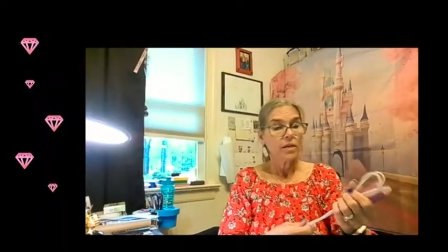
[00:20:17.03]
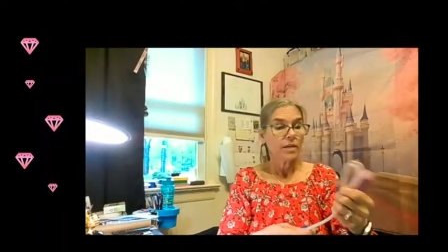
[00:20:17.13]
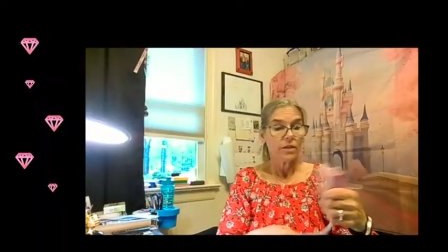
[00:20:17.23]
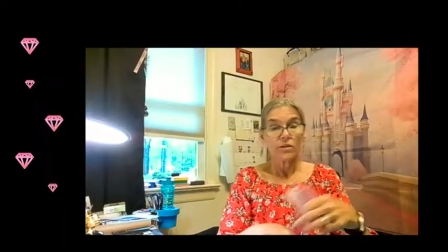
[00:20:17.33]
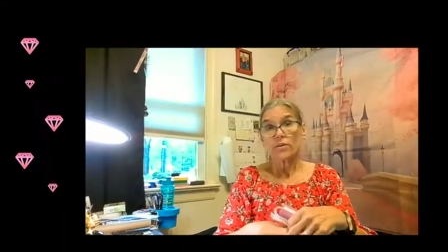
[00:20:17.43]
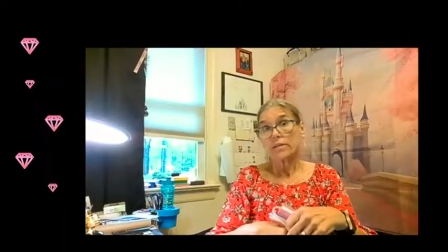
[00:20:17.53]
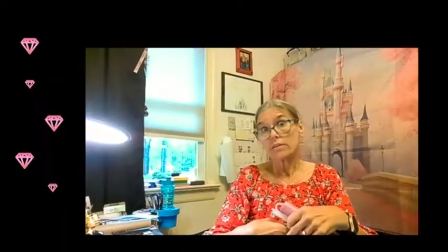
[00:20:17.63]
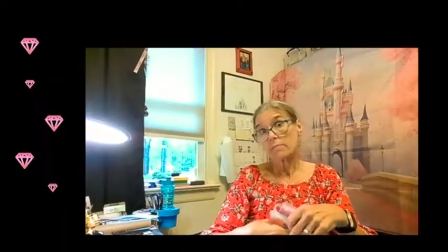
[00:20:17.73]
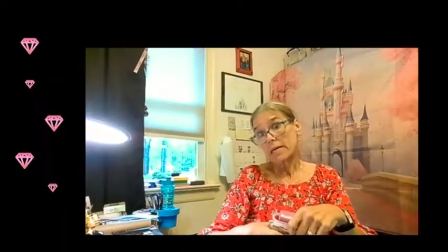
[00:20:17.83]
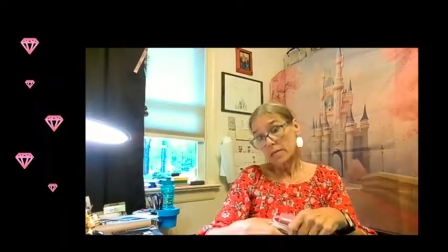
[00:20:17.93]
here
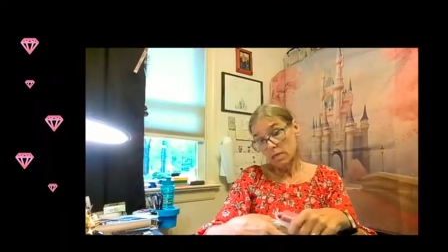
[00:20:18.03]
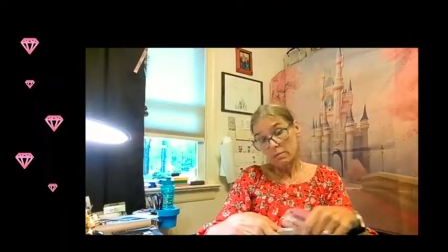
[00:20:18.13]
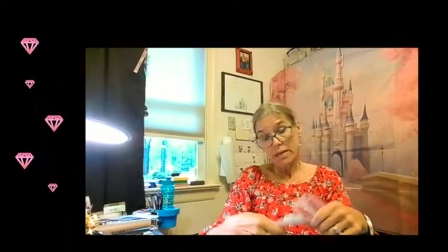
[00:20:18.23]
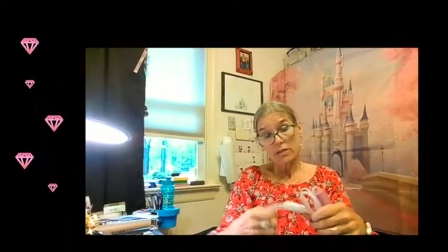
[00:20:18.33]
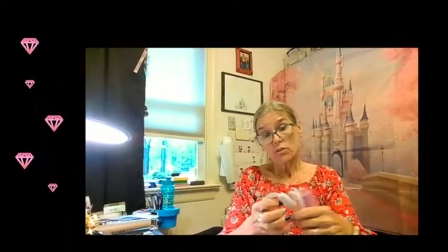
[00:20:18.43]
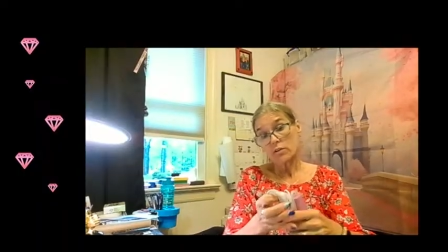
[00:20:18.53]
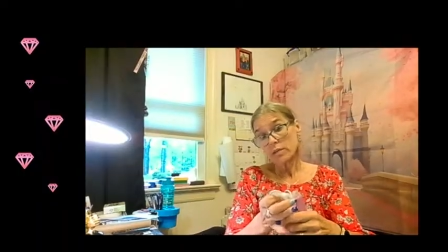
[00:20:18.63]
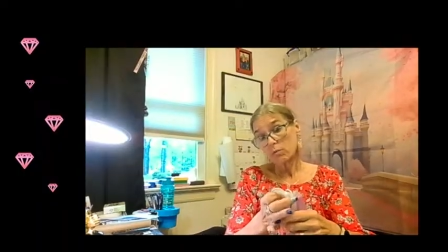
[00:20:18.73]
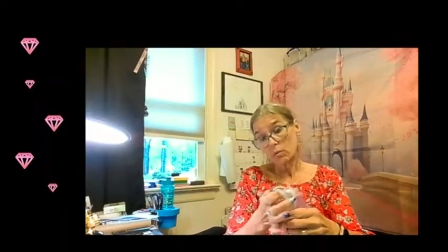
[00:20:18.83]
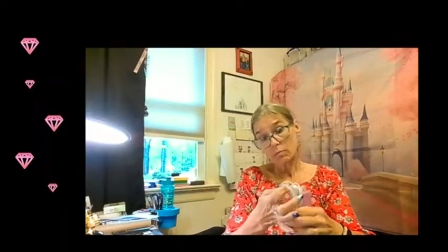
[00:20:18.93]
is my epainter.
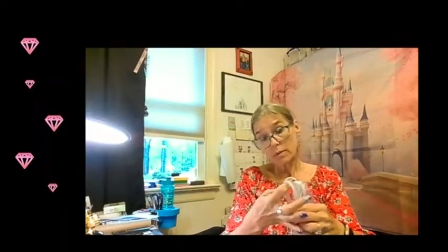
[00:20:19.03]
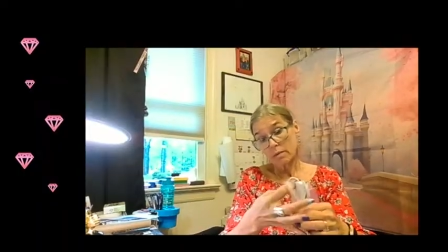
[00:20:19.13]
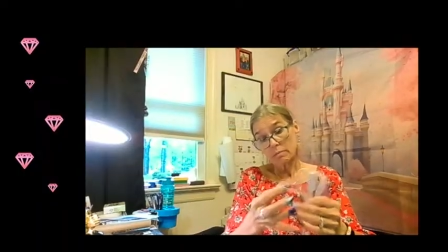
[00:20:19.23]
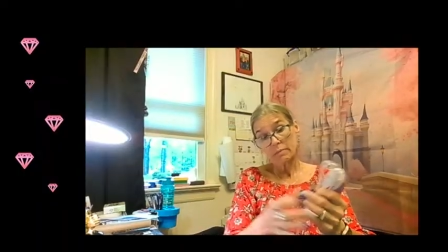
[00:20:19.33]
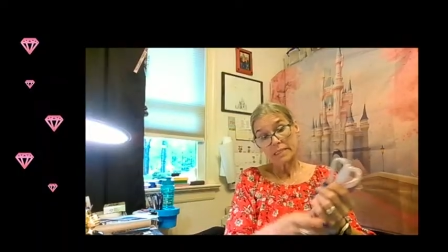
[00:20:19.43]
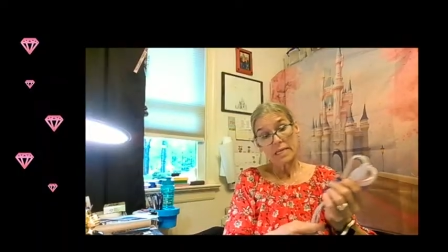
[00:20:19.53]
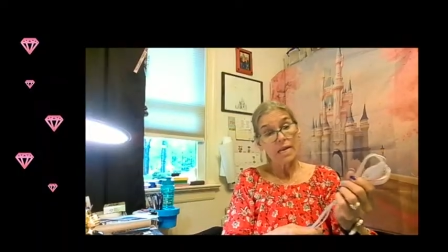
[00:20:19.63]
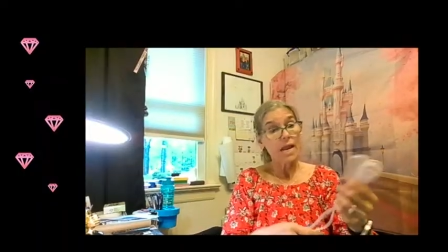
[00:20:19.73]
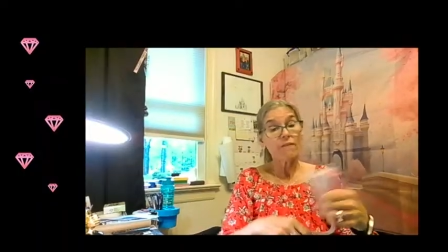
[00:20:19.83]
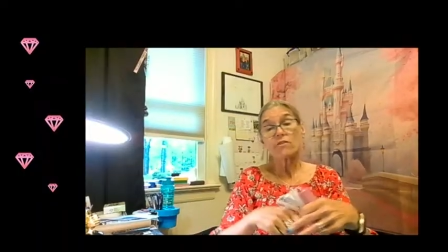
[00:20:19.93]
It will probably
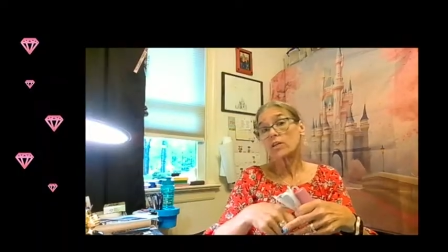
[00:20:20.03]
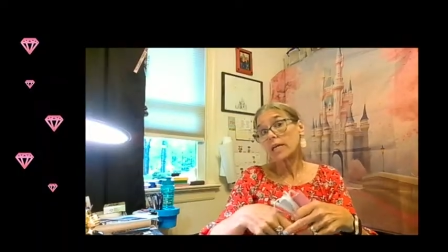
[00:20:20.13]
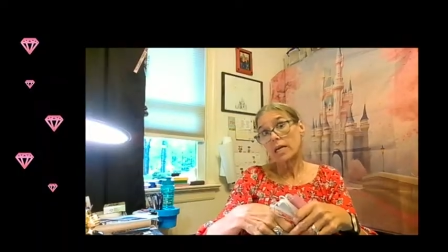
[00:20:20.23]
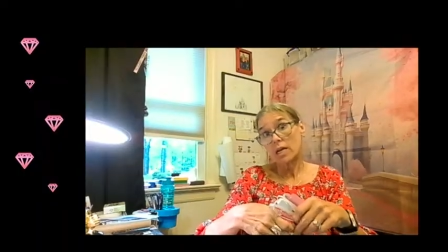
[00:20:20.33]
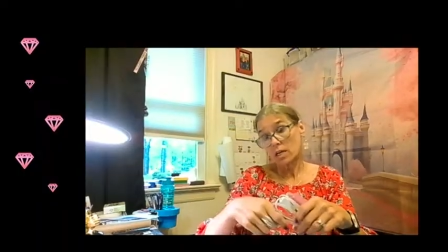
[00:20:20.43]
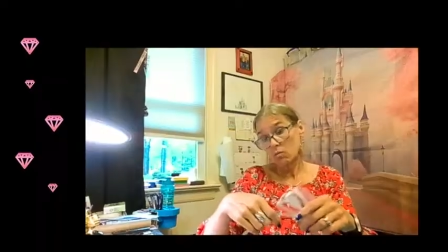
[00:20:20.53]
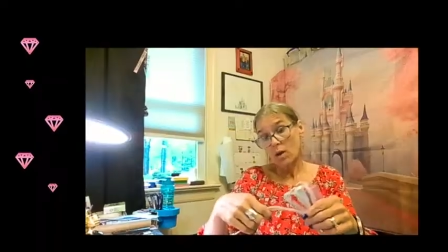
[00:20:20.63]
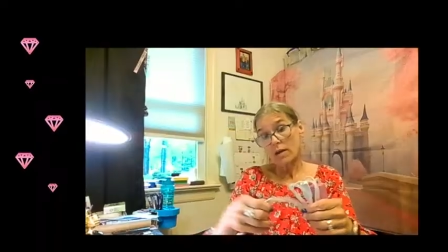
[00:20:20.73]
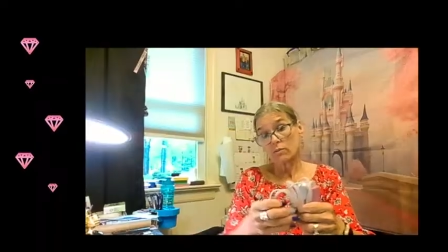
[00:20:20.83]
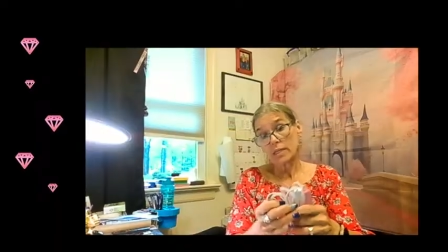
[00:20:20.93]
never get
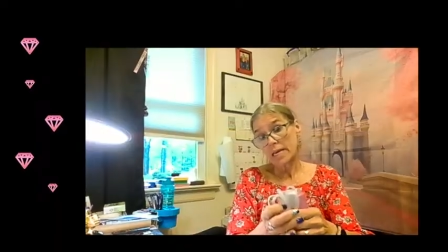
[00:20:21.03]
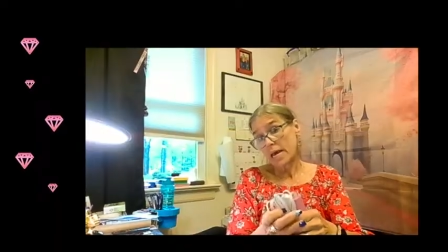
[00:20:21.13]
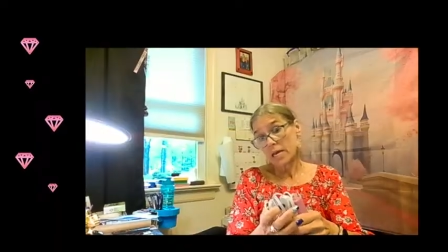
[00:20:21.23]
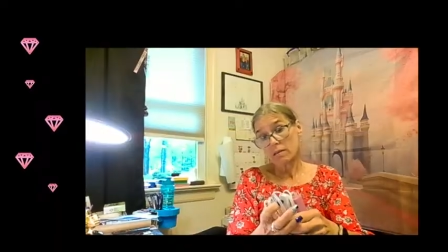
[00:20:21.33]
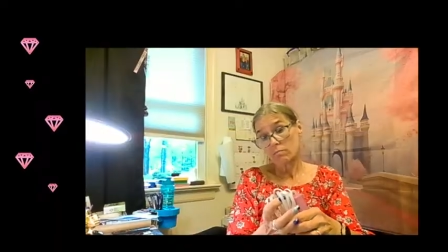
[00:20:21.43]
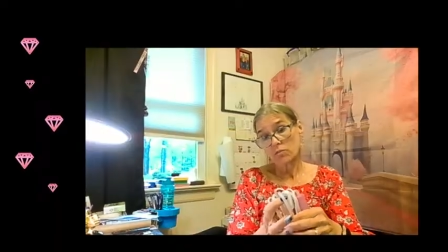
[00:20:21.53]
unwound again.